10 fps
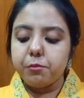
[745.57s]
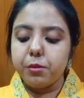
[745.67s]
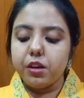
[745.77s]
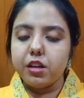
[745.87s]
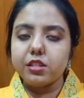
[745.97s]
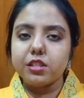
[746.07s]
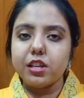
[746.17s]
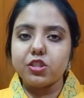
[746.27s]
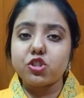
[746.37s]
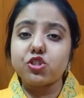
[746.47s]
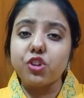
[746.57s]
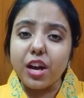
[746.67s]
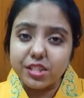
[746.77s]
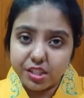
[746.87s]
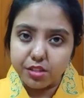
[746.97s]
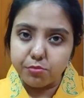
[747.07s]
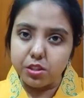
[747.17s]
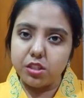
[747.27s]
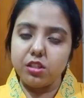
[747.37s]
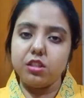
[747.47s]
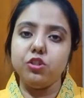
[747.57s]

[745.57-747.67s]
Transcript: but trust me,